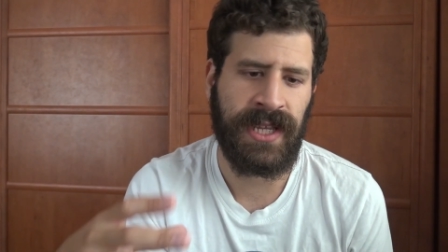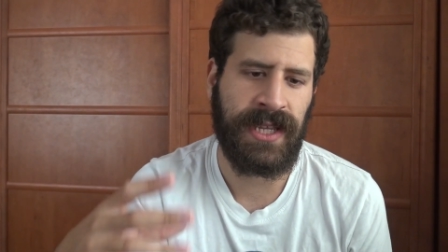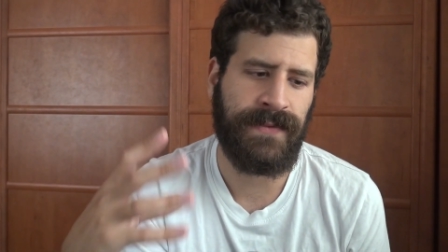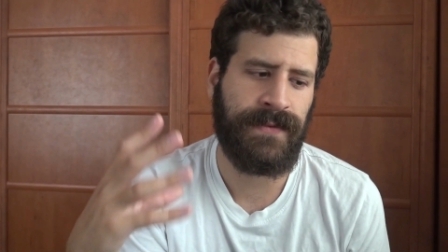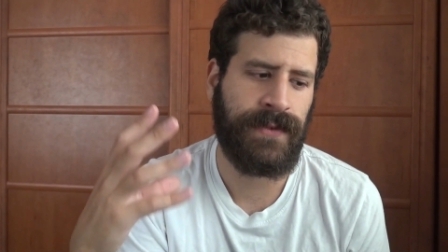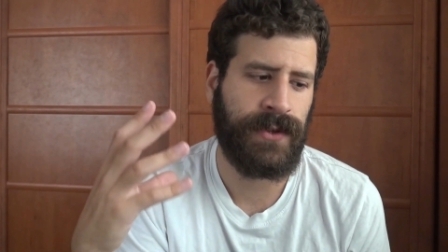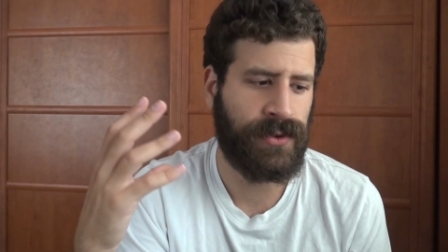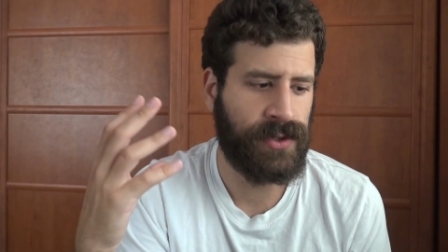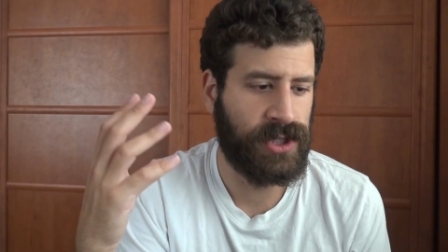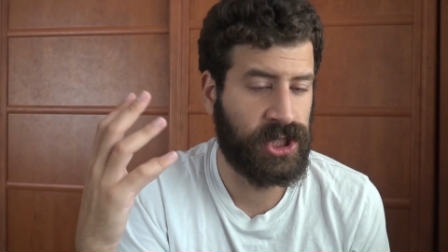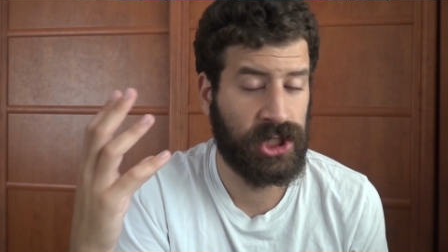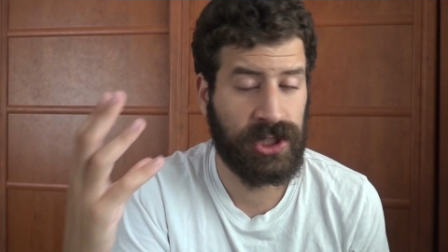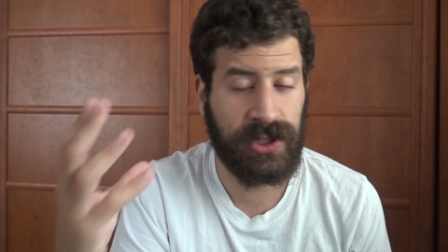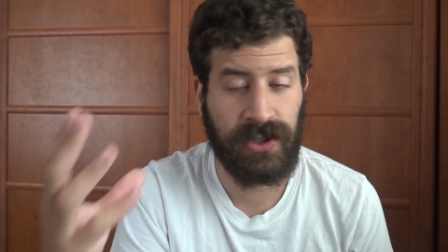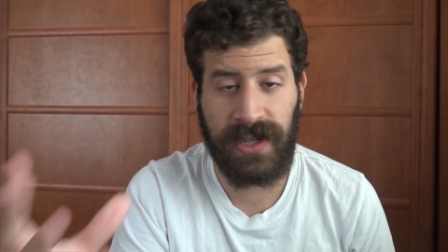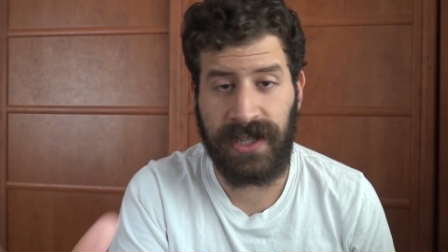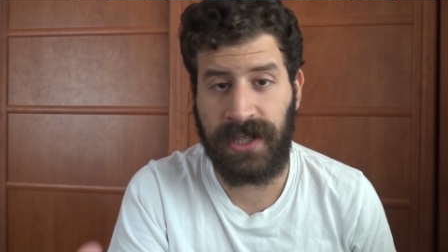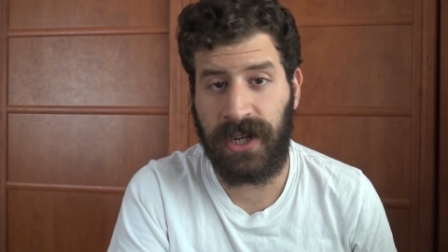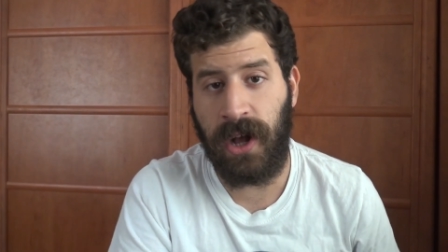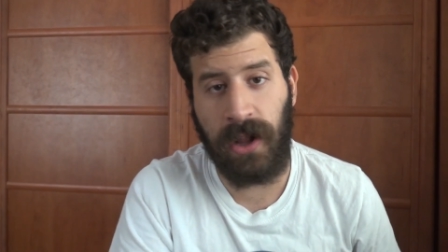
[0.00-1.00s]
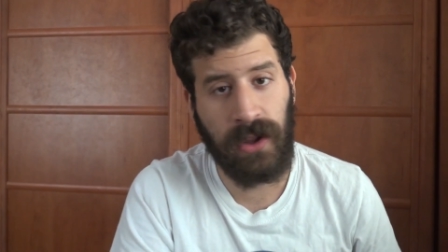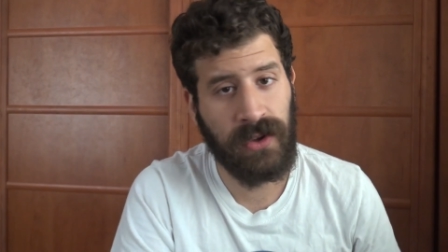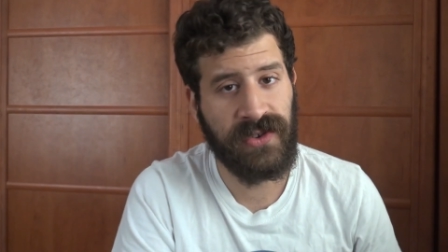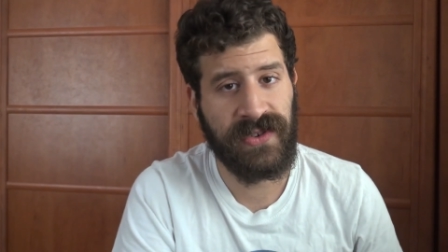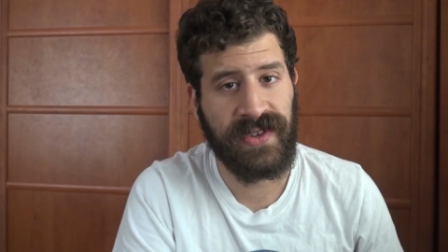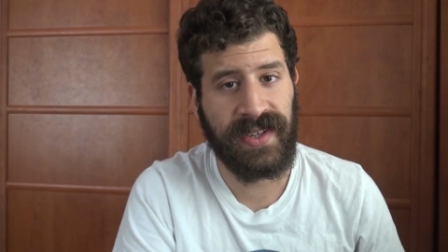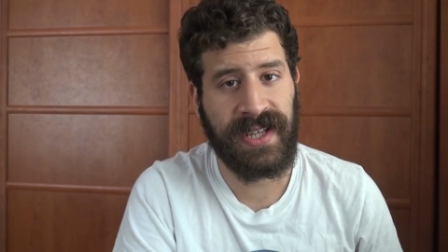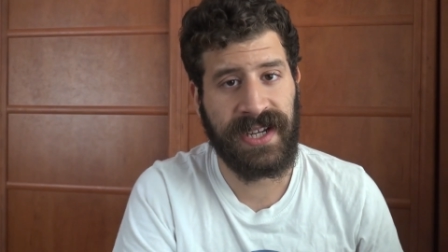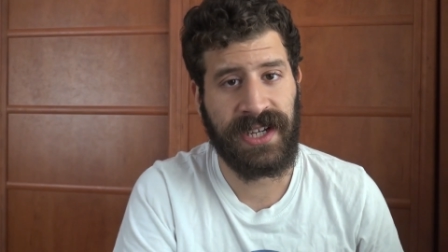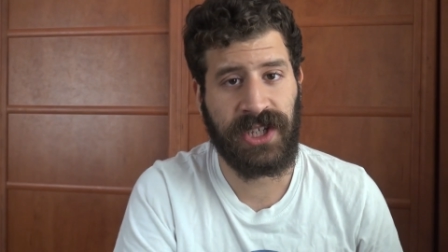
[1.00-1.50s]
and if you're just good at color
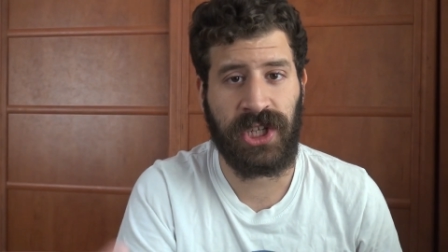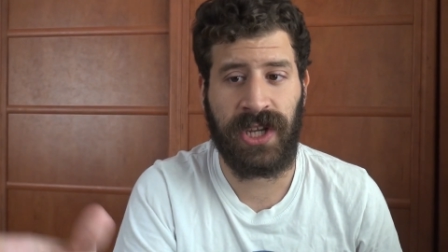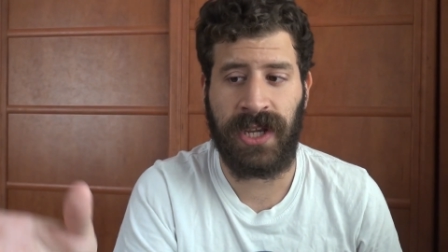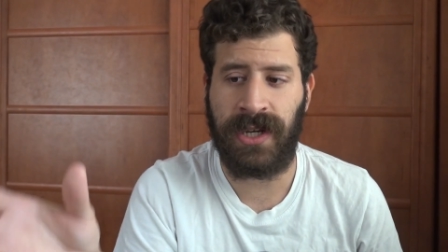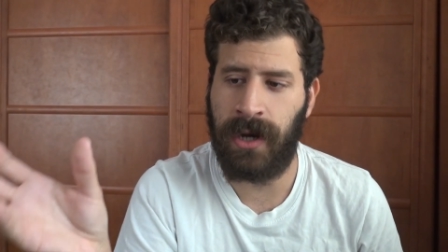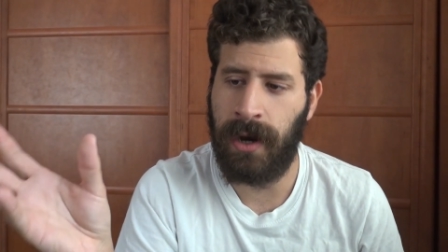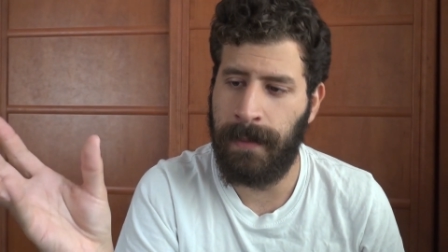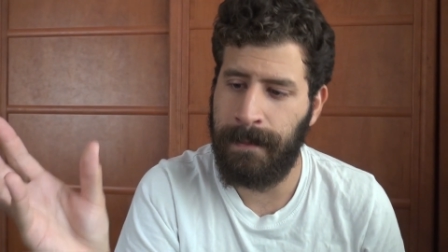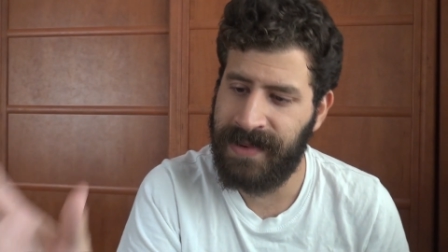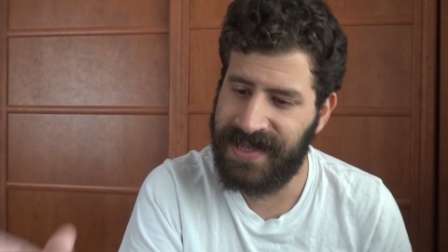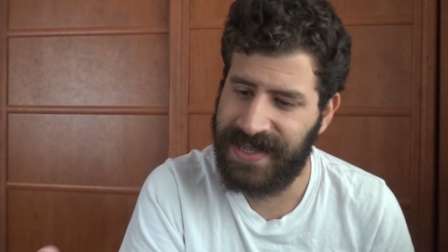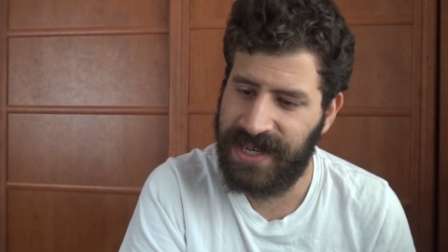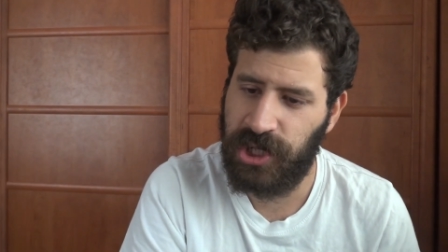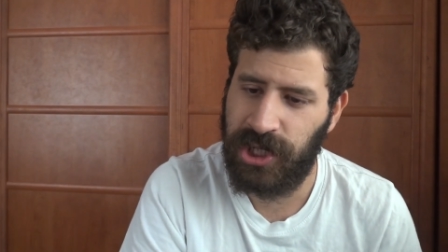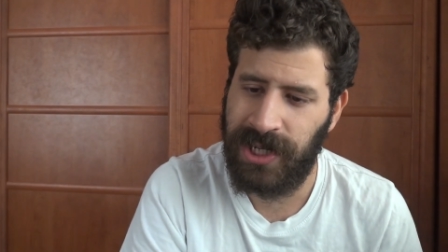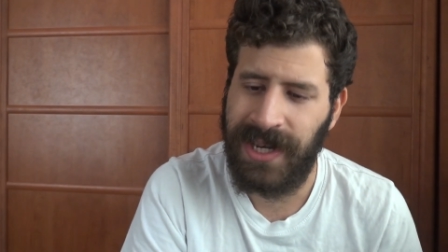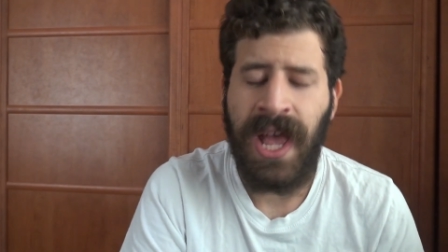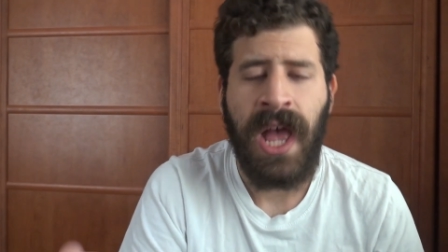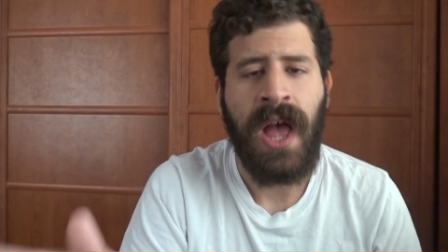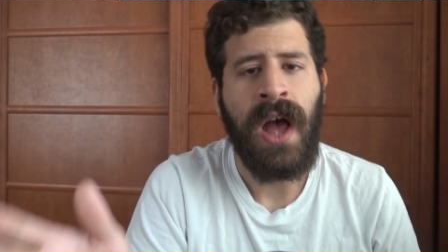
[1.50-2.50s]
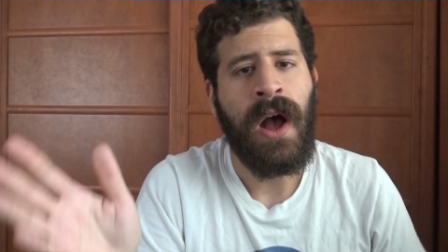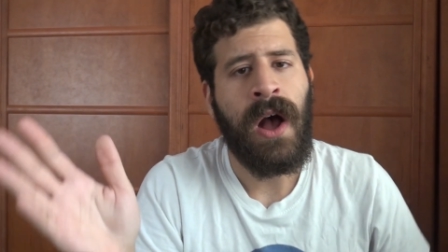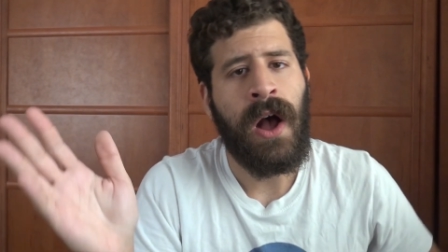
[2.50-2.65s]
selection and composition,